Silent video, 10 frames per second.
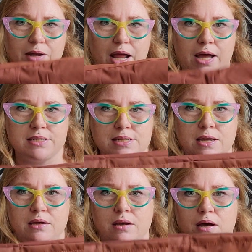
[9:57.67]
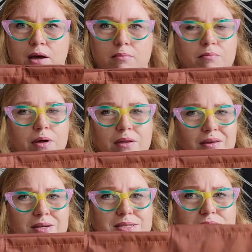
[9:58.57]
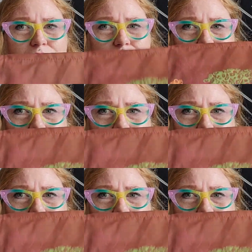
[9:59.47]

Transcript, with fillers: in handy, um, but you could just use it for